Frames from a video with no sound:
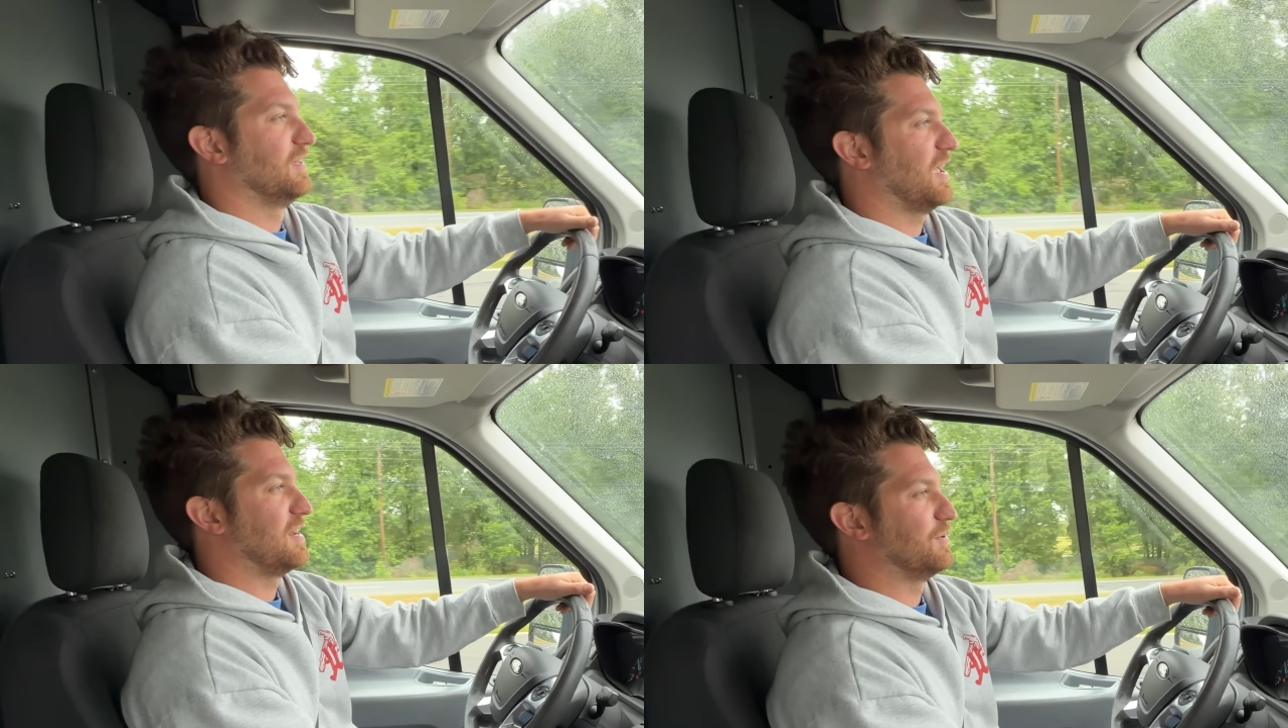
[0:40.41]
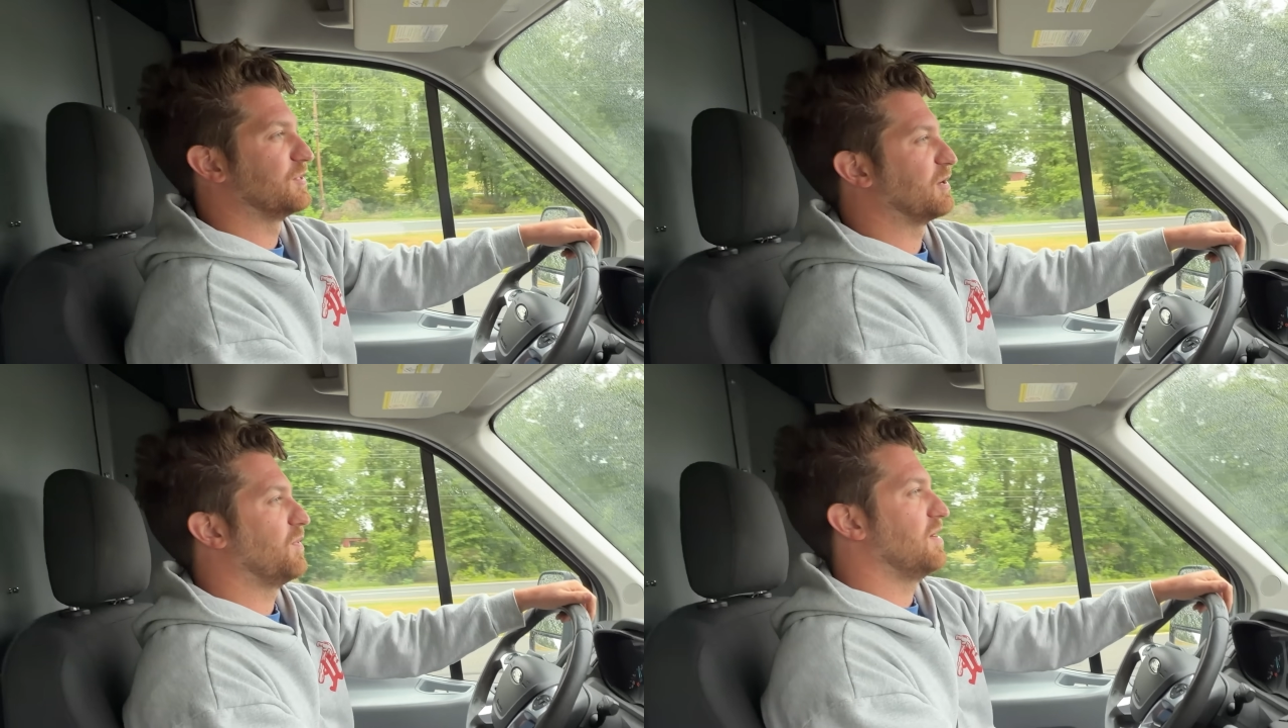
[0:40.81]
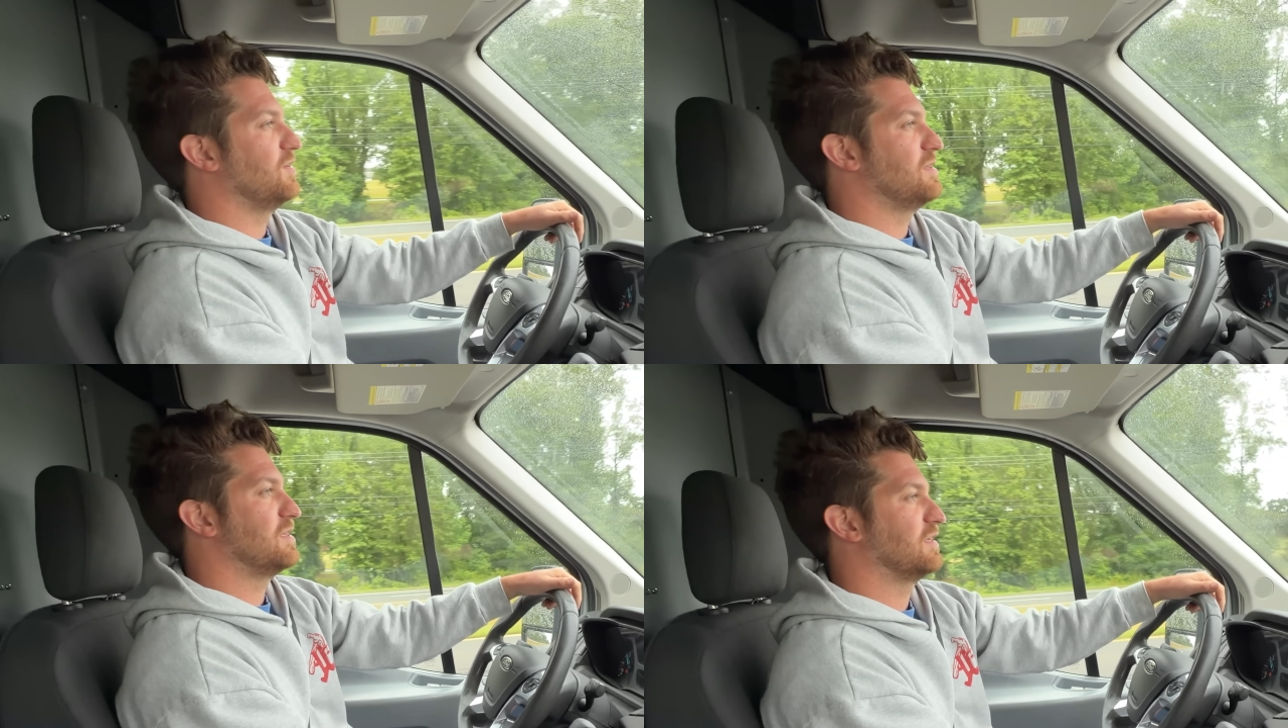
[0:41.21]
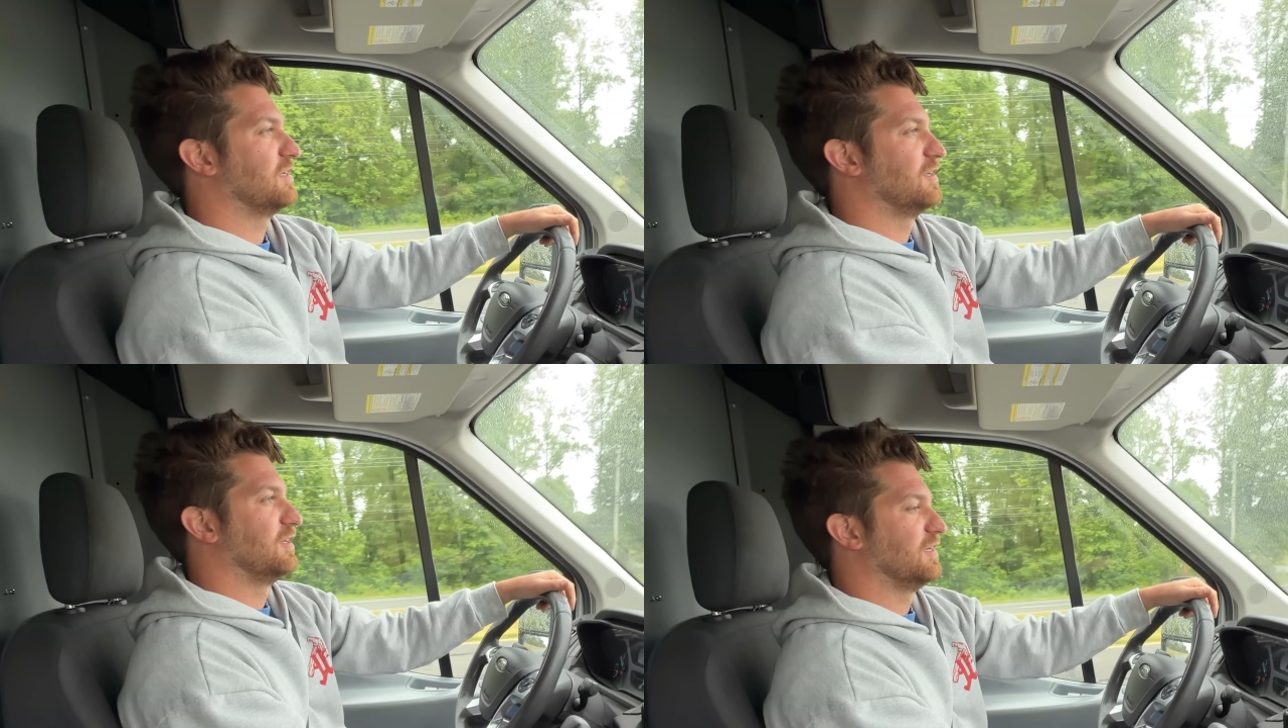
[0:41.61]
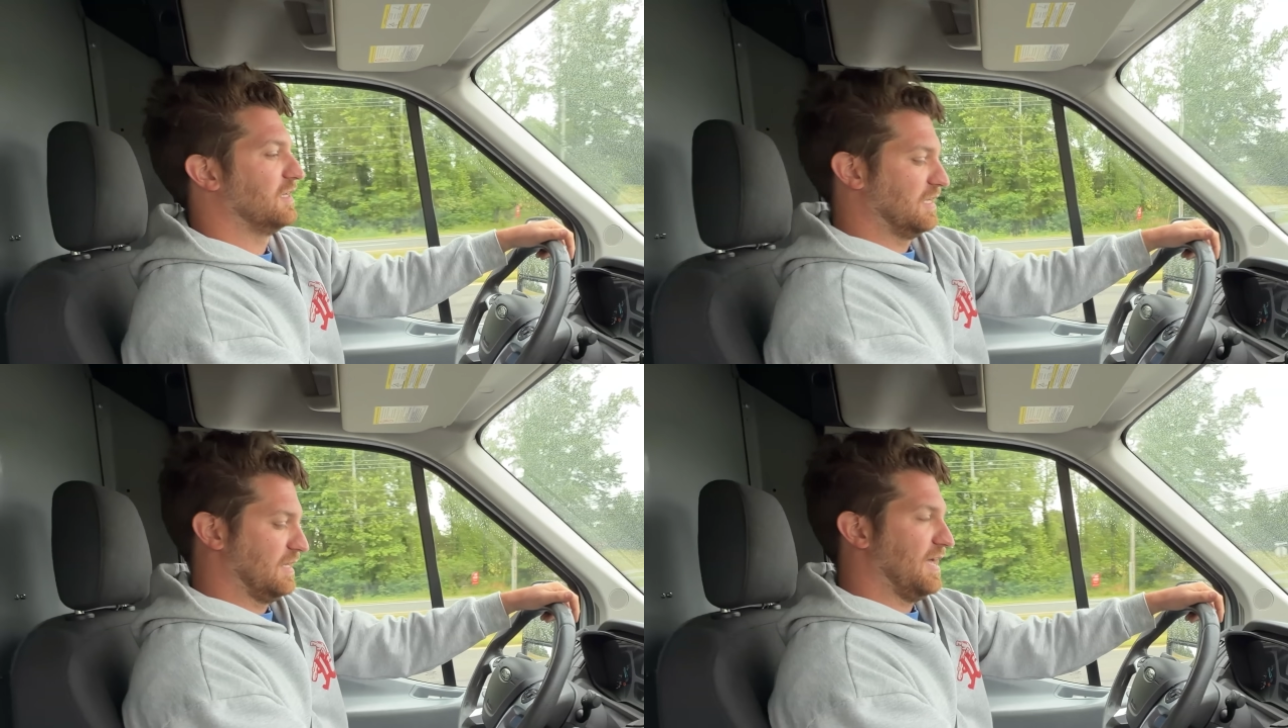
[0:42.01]
And he was like, well,
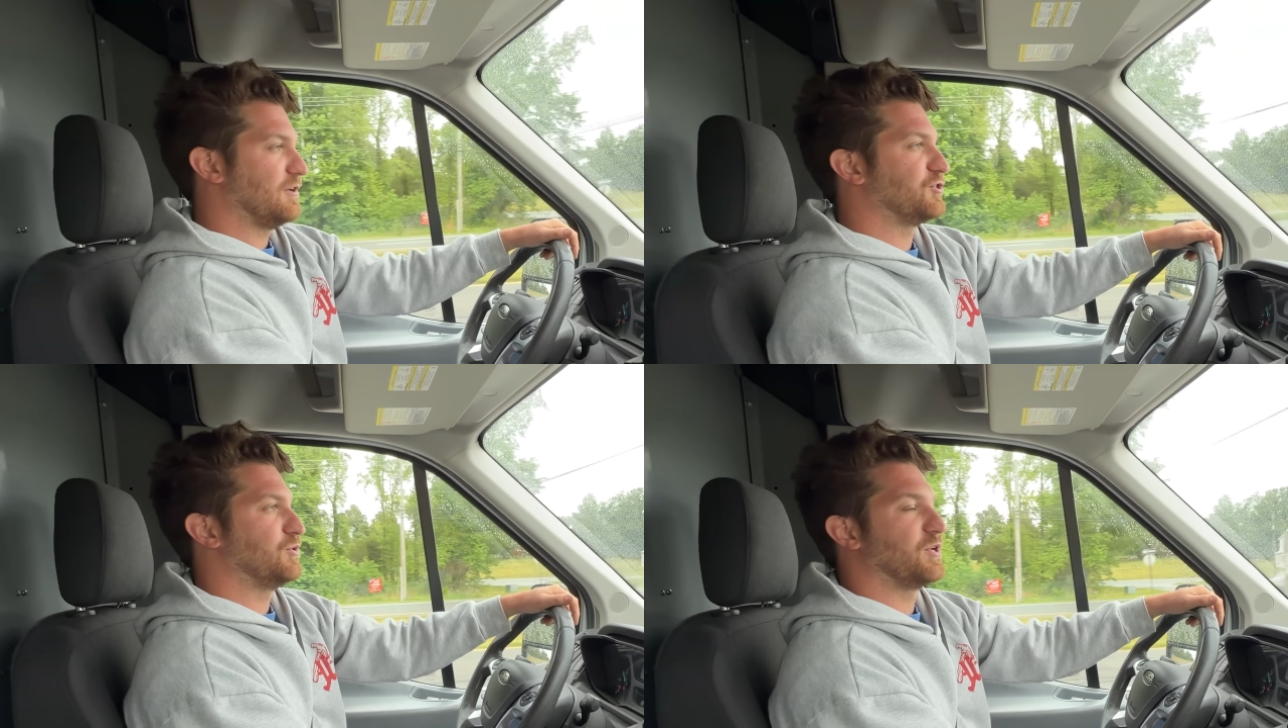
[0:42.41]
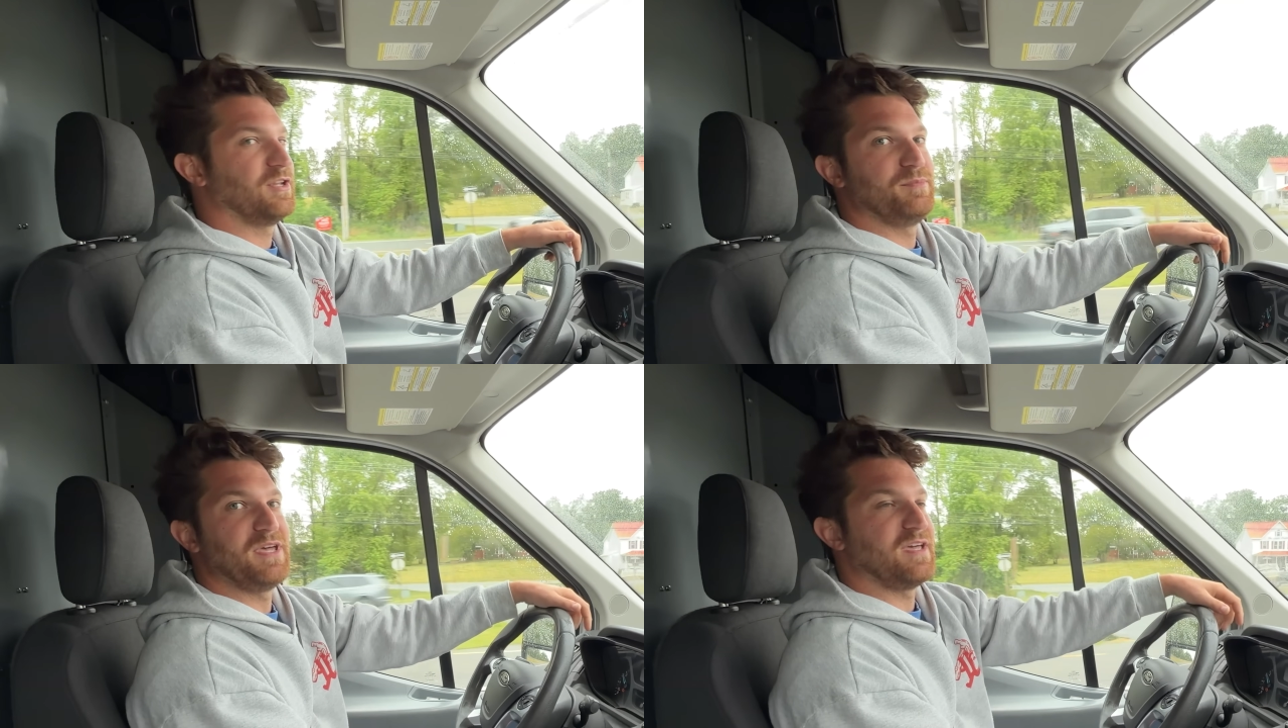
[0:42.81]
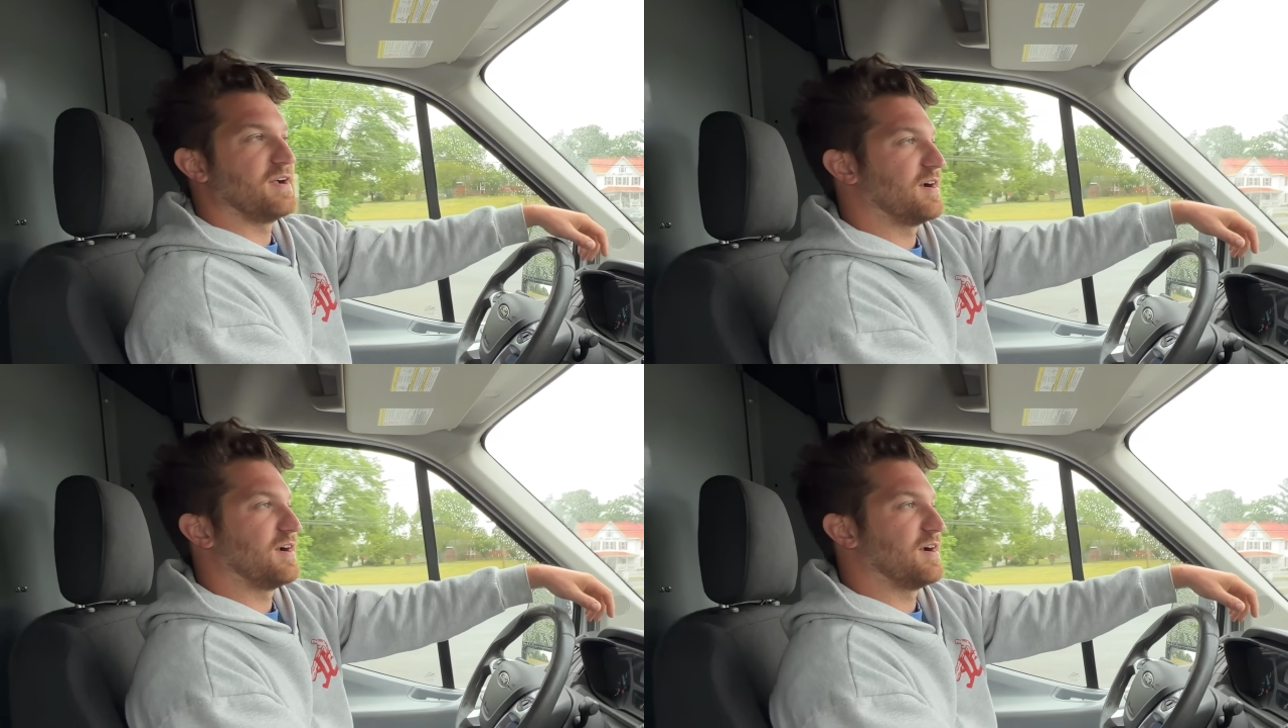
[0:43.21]
how soon can you be here?